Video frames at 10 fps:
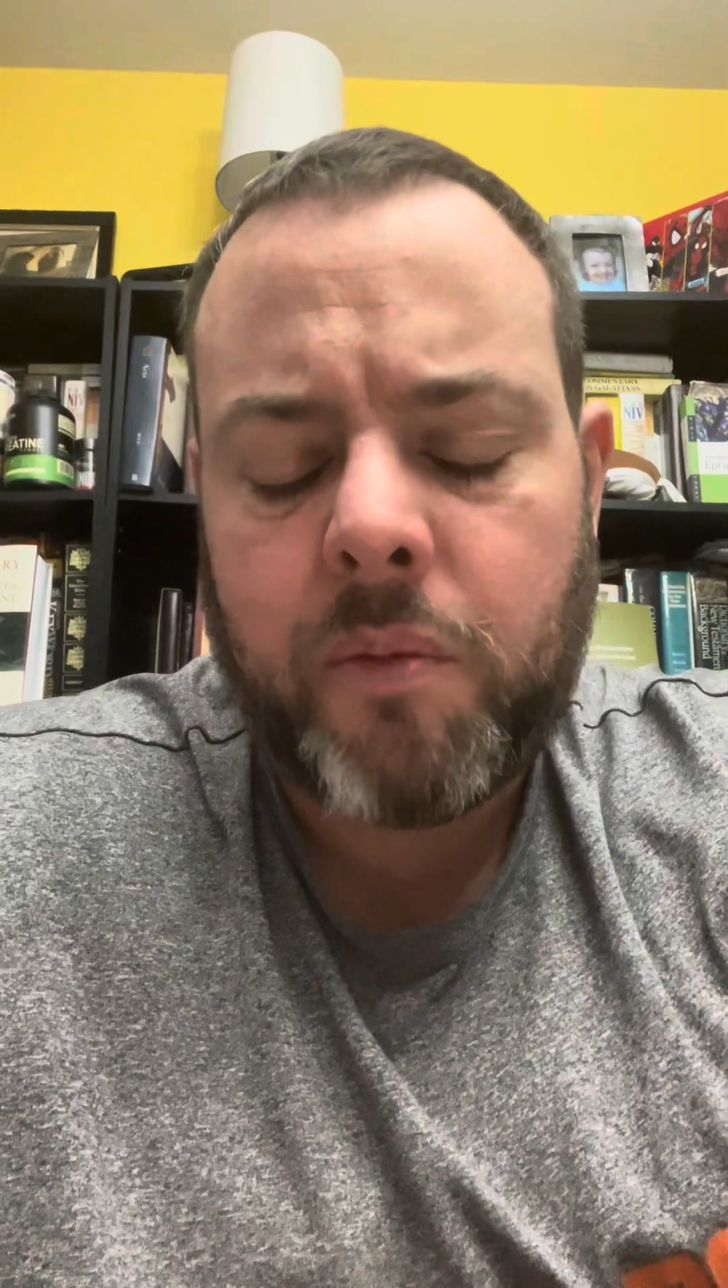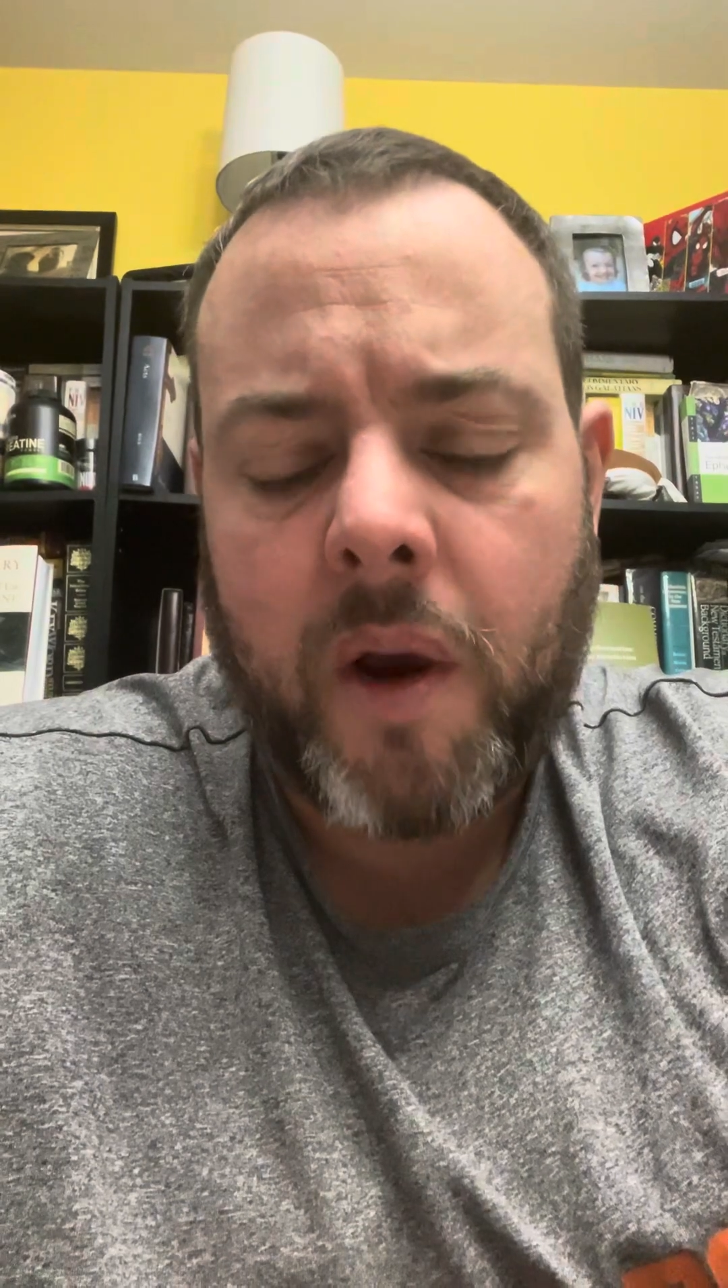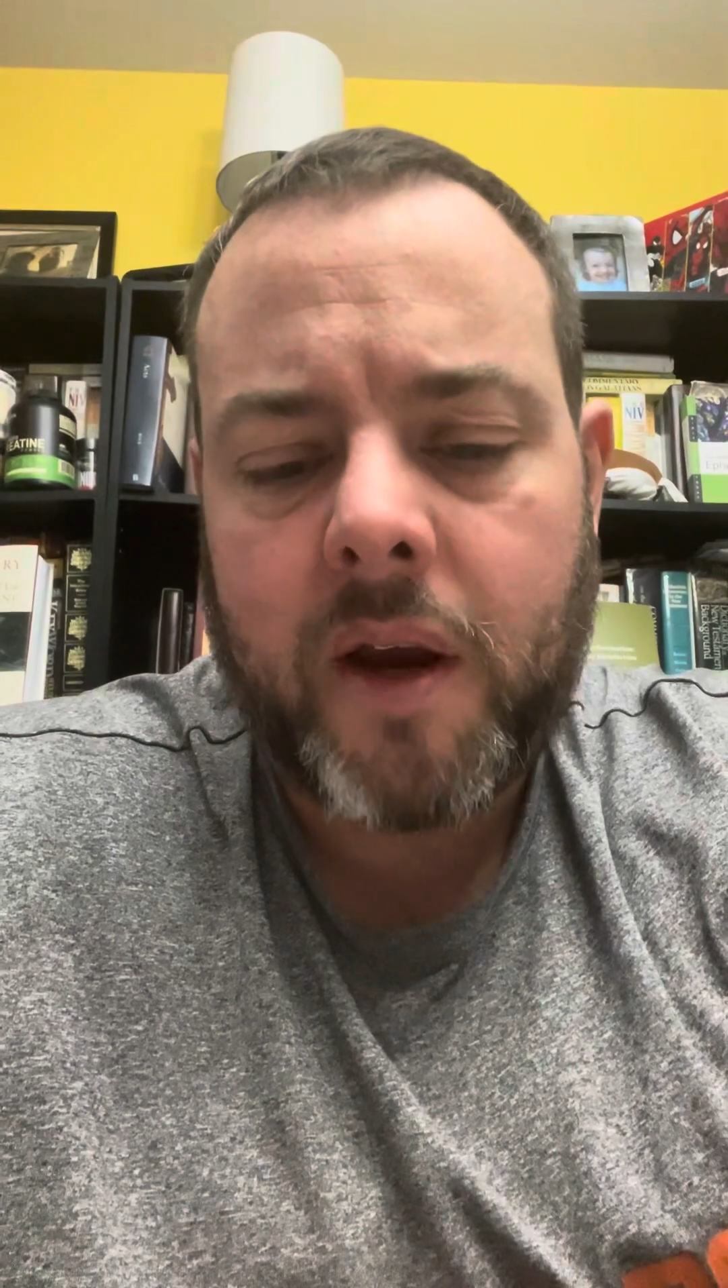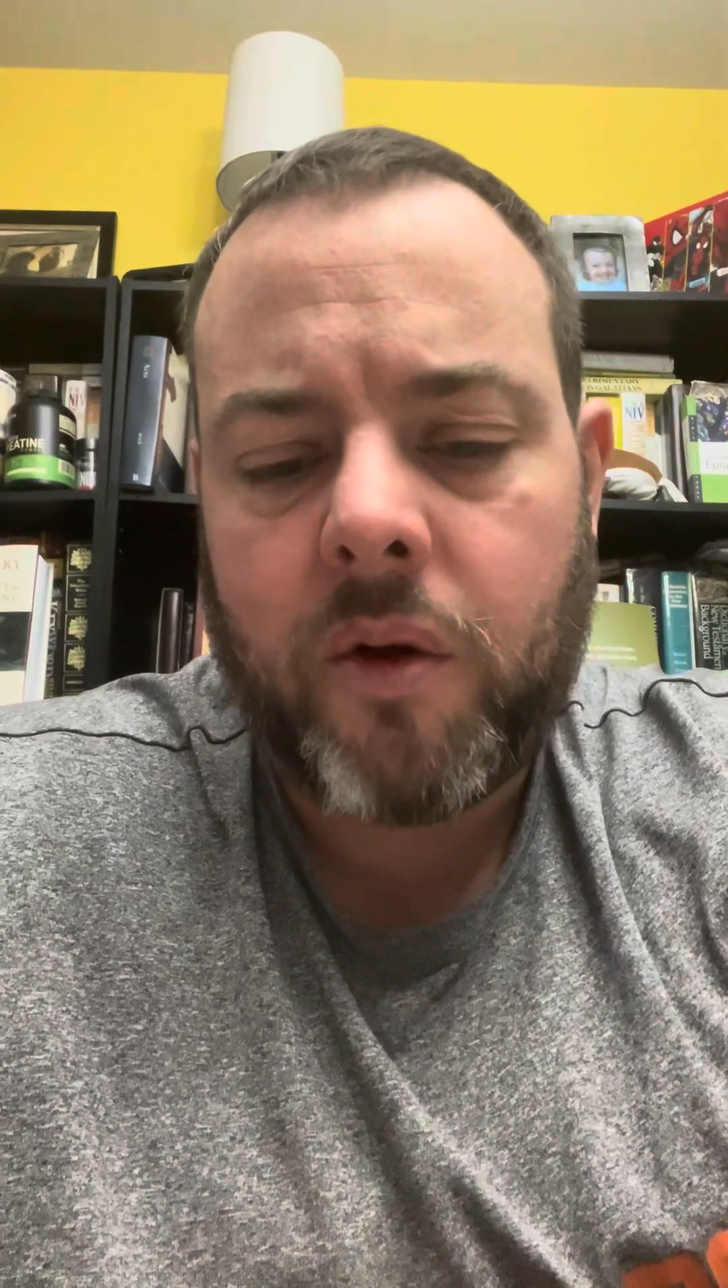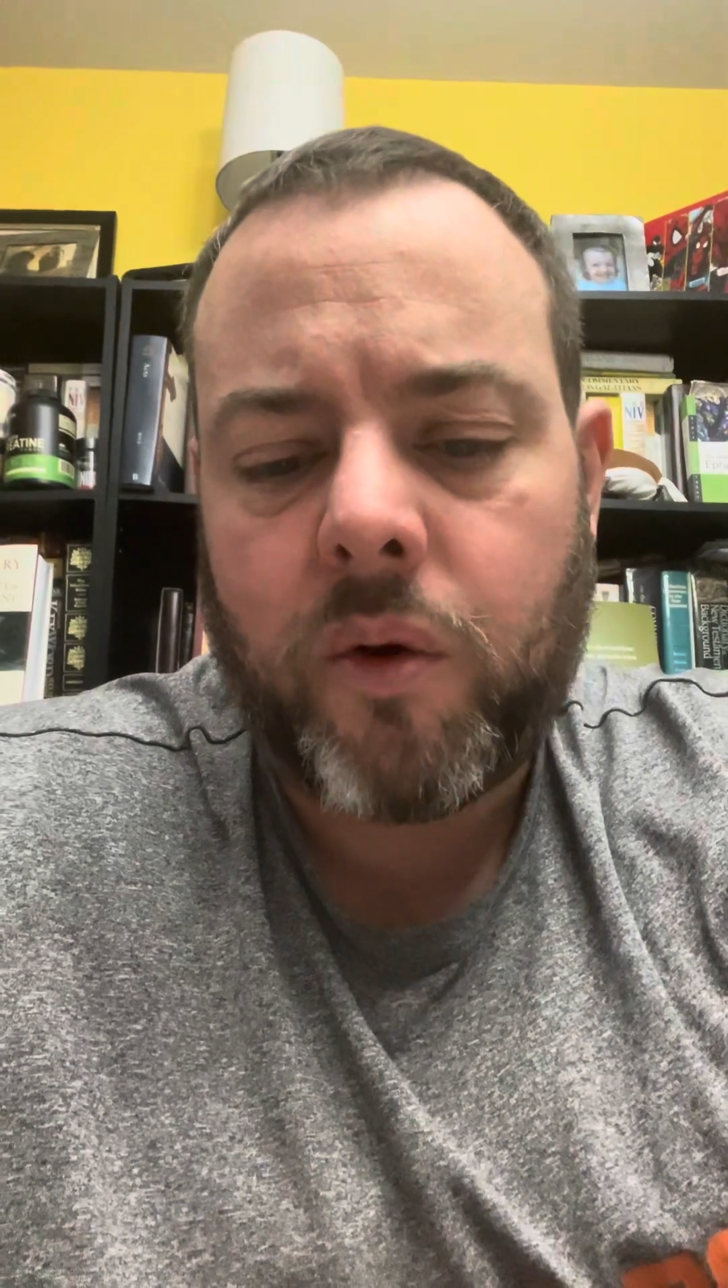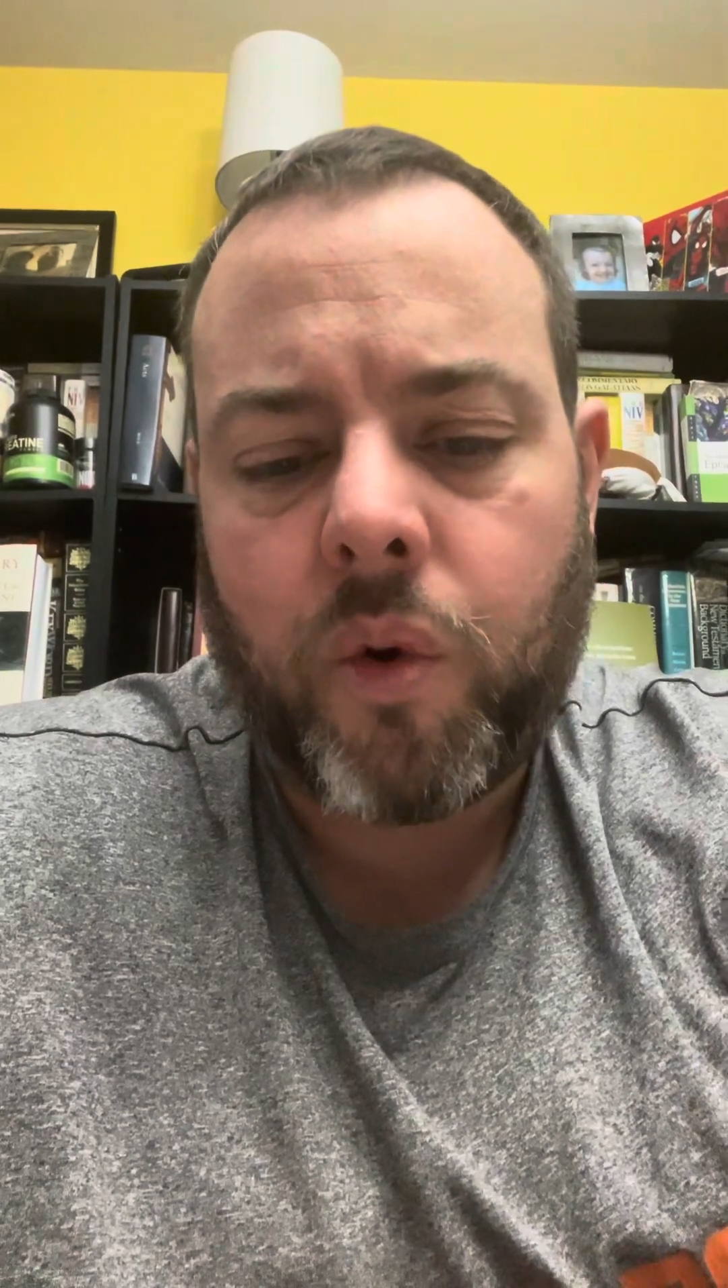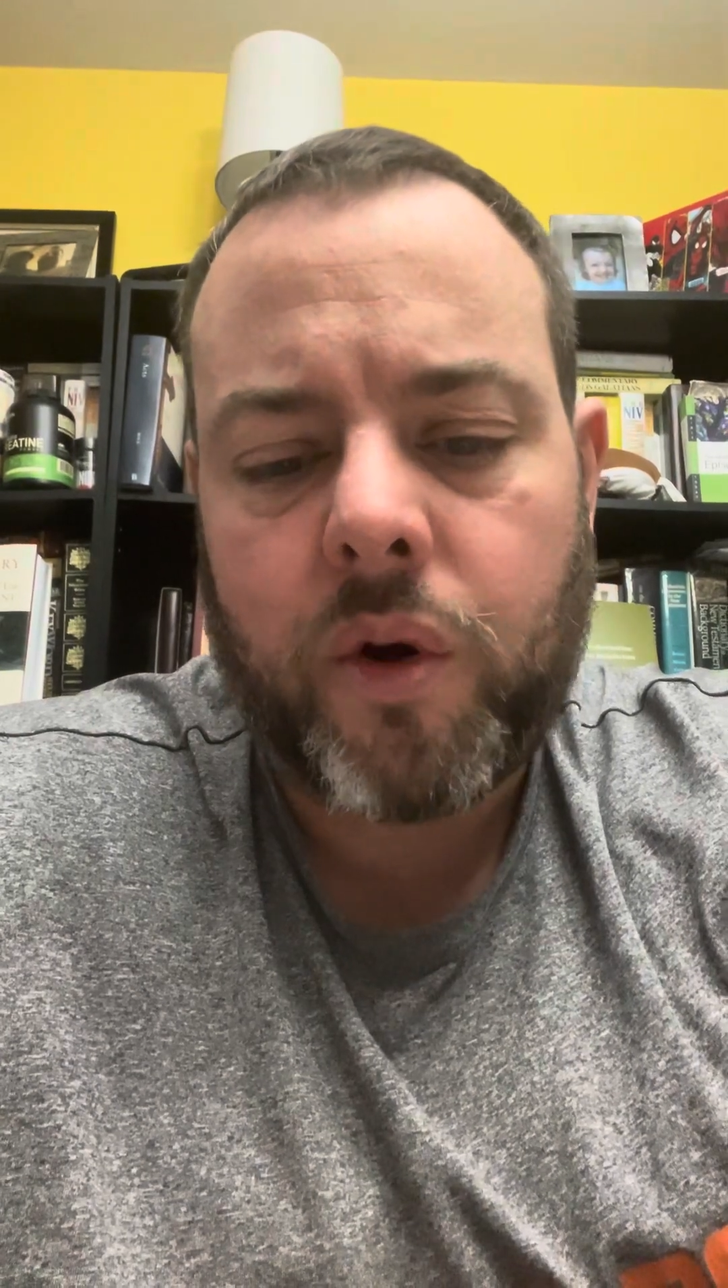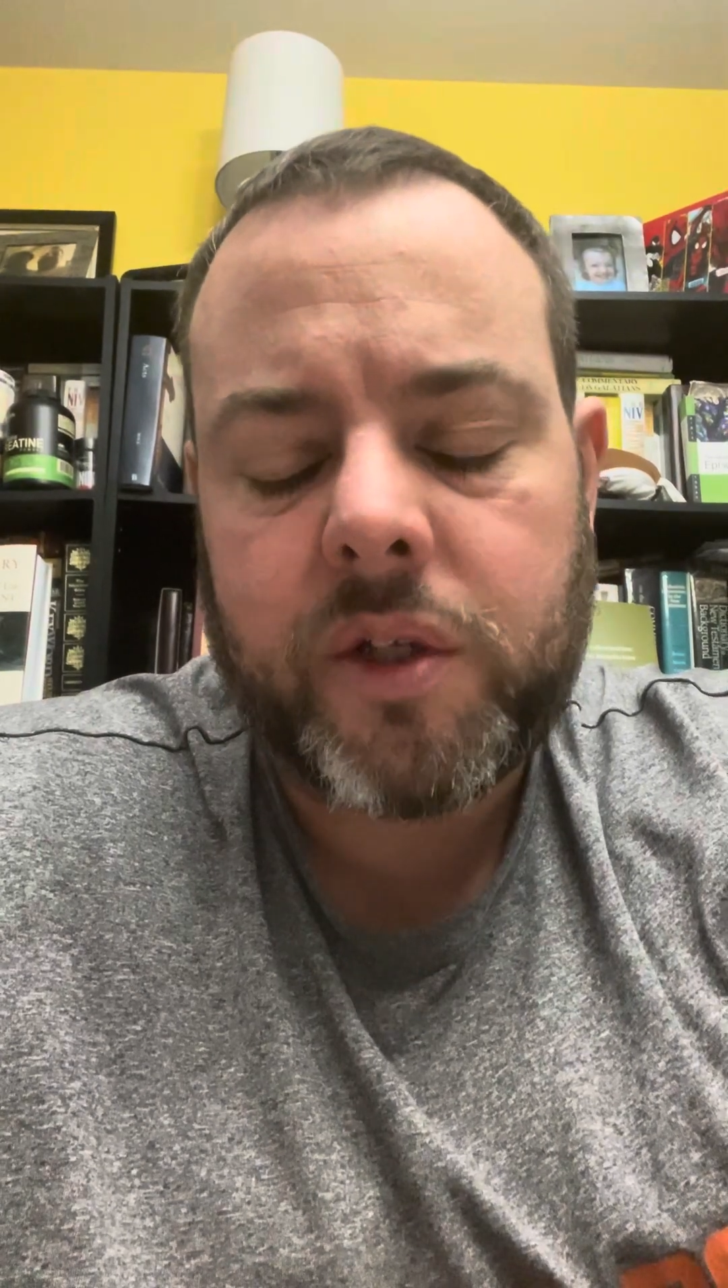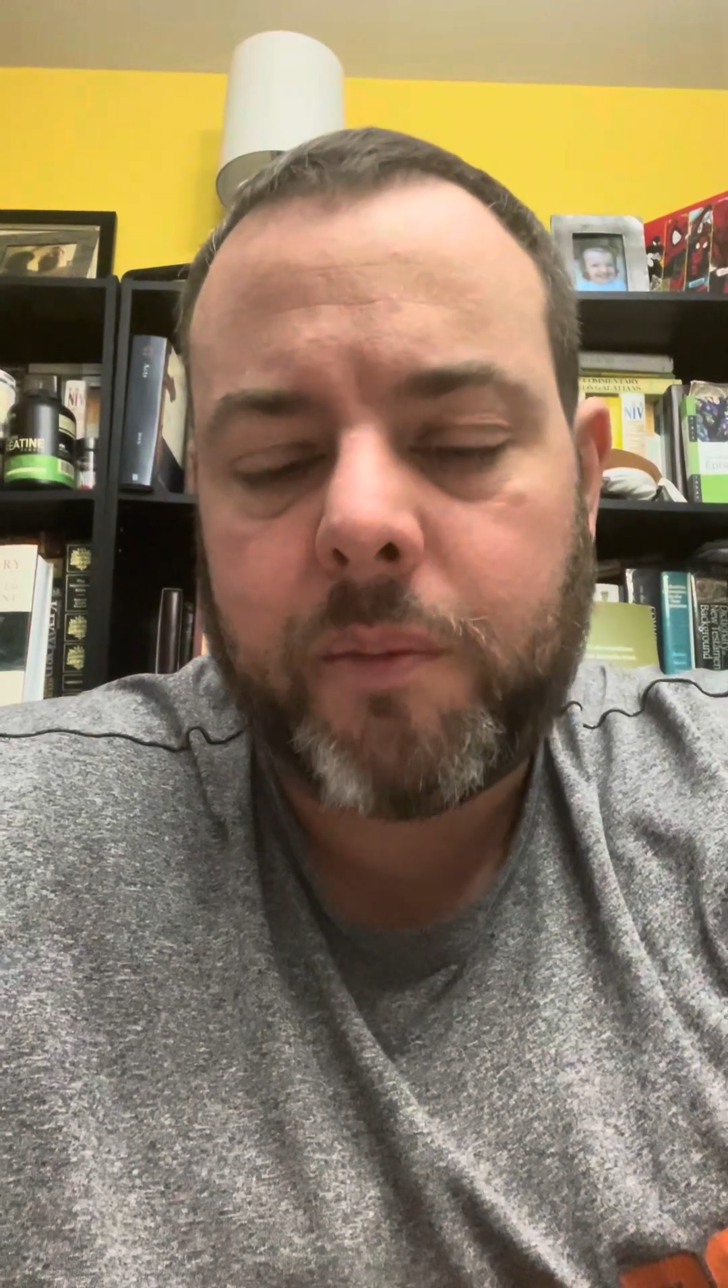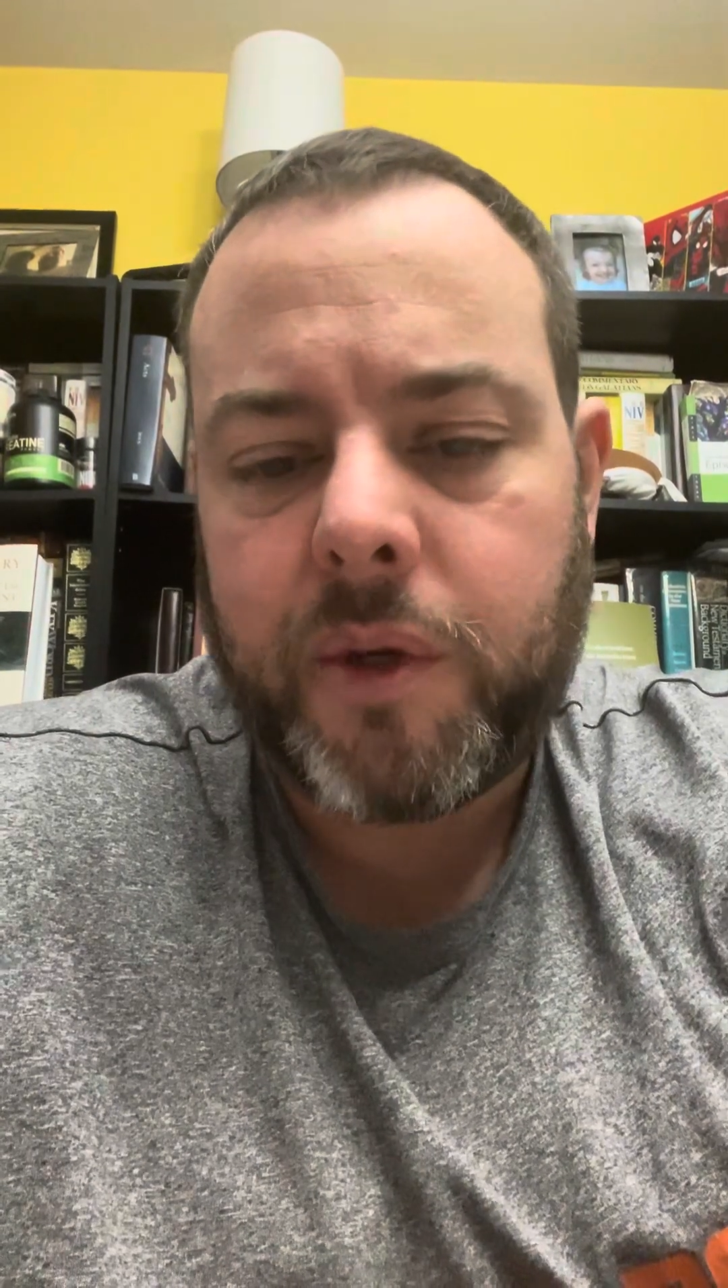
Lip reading: might go to worship